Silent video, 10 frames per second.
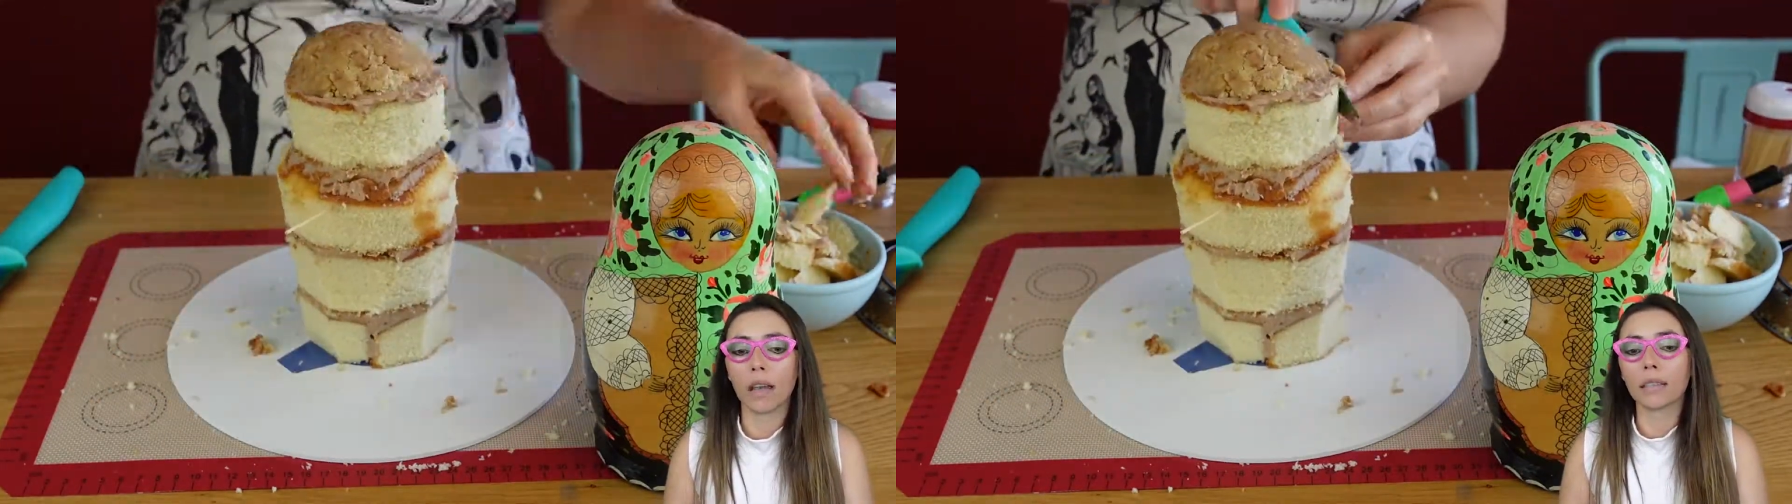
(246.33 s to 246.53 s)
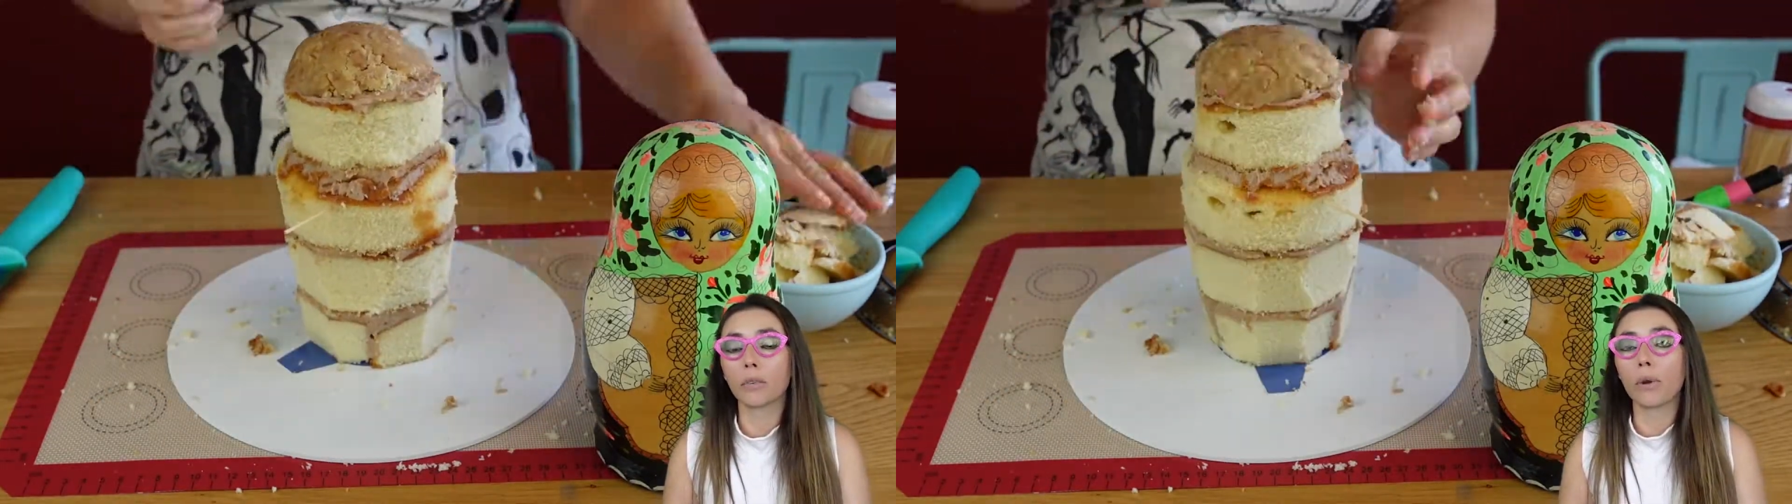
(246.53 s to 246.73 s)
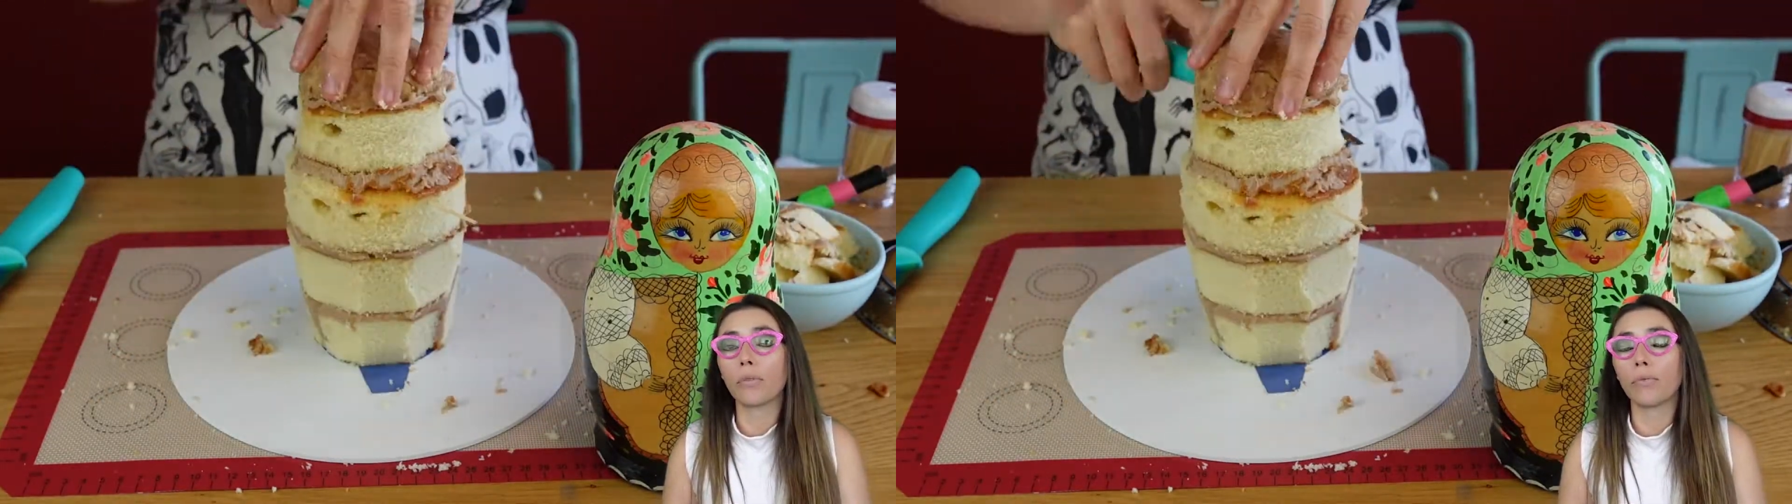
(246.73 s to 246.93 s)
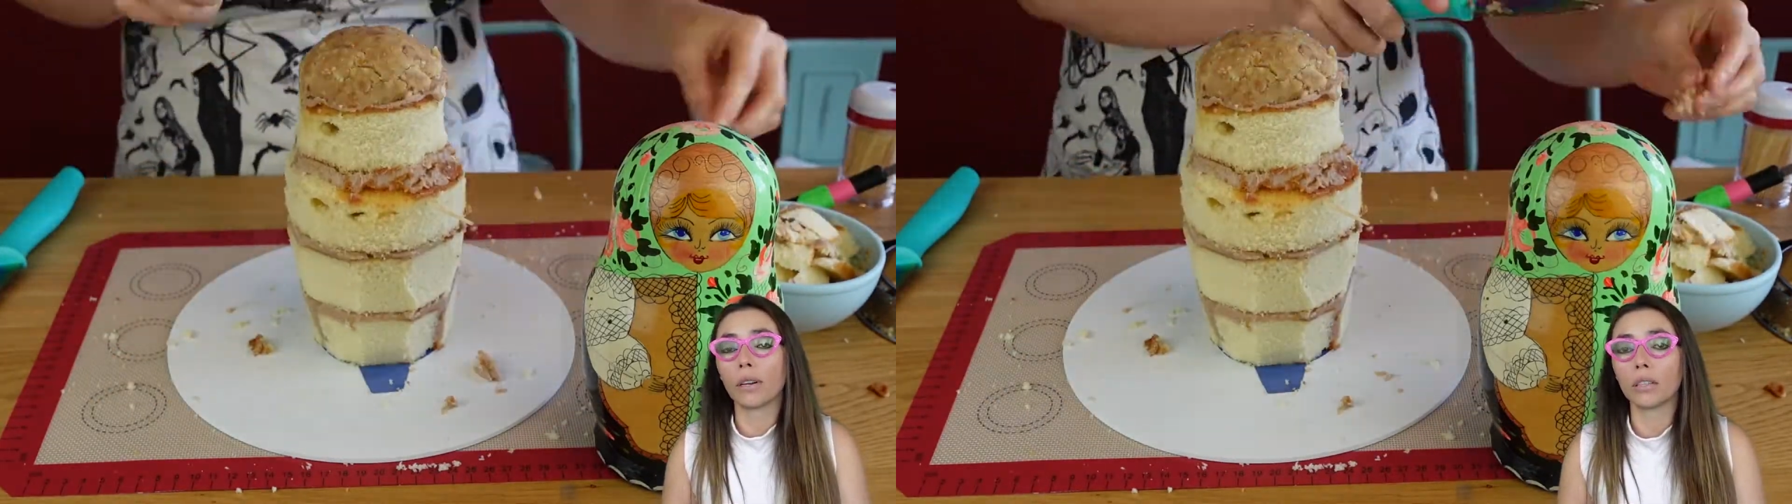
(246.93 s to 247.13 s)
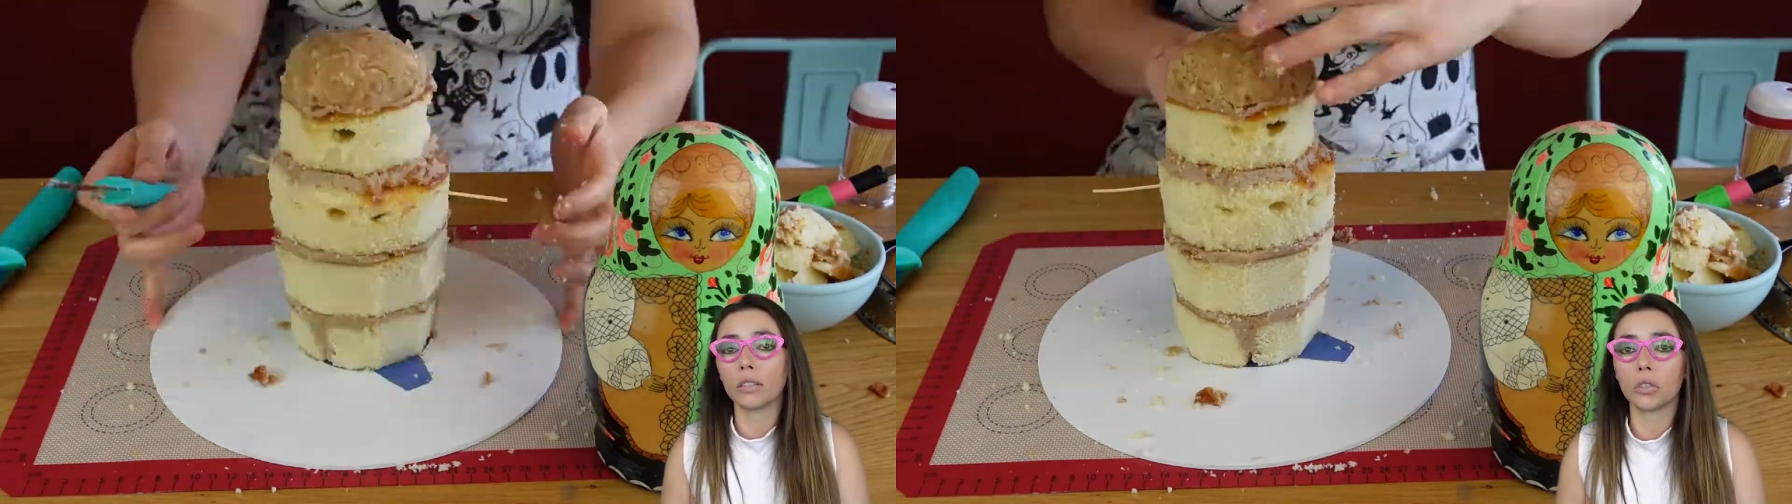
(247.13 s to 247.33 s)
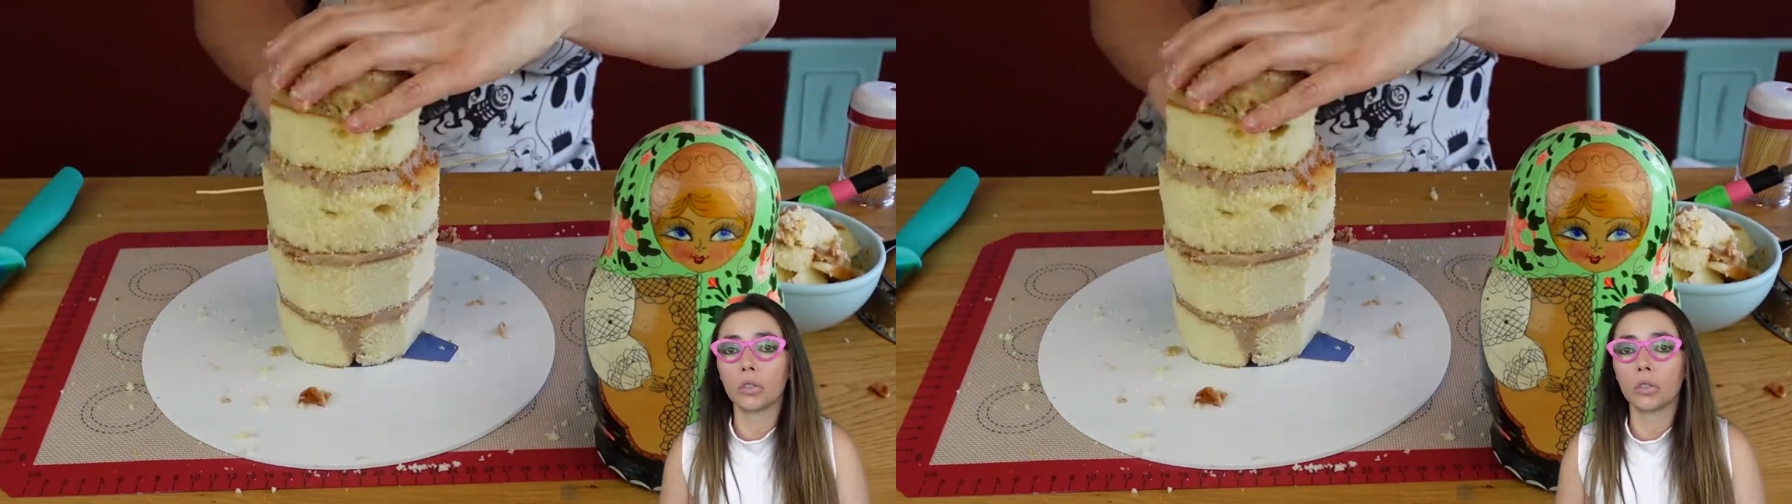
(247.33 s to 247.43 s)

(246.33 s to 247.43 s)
as a reference